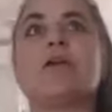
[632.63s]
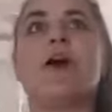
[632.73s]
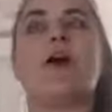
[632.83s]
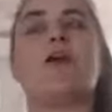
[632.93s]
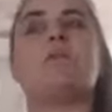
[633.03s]

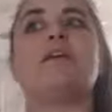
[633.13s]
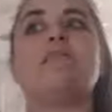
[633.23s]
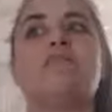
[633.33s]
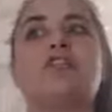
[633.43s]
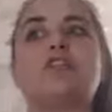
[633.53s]
um,
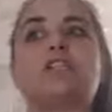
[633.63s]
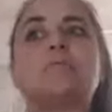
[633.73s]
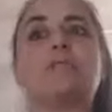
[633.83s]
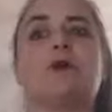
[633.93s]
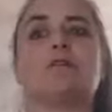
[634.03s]
if your
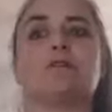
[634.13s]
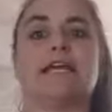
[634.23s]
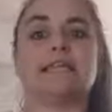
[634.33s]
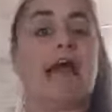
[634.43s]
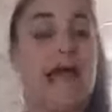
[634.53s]
slimming world
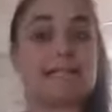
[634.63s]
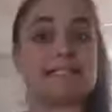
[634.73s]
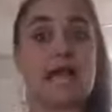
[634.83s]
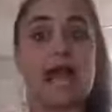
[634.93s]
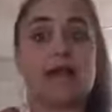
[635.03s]
leader has
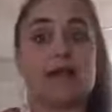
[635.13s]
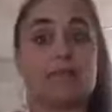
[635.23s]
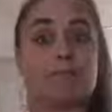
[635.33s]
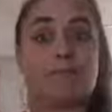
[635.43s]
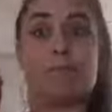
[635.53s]
a
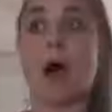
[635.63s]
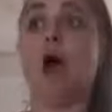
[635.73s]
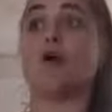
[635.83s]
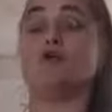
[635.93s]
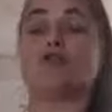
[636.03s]

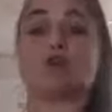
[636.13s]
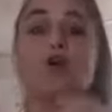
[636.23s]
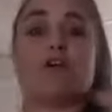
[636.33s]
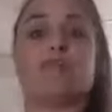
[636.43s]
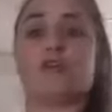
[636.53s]
post
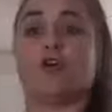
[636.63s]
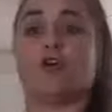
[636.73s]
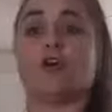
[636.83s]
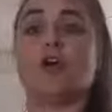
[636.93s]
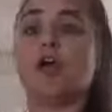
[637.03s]
or if
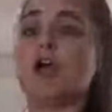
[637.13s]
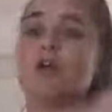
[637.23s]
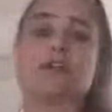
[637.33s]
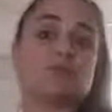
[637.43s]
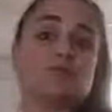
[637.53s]
your
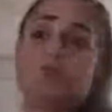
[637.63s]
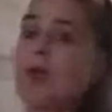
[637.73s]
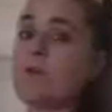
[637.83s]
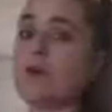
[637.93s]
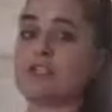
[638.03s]

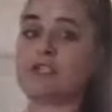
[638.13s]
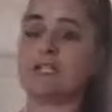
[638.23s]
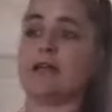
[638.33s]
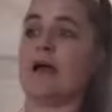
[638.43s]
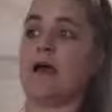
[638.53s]
weight watcher
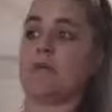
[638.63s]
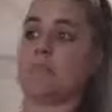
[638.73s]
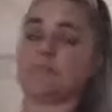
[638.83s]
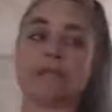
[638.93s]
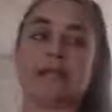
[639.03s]

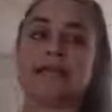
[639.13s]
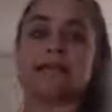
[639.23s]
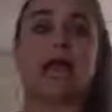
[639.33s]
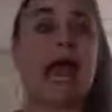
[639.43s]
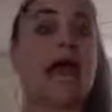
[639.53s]
um,
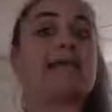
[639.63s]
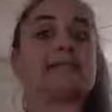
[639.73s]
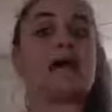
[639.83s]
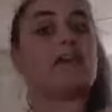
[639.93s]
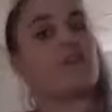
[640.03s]
leader has
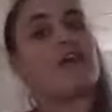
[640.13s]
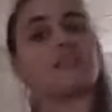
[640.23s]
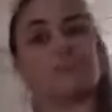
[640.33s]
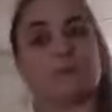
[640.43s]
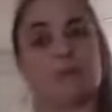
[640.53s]
a
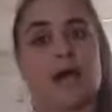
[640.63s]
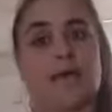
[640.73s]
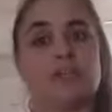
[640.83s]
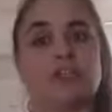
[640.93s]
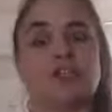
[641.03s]
facebook
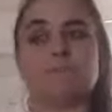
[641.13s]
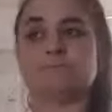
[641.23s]
page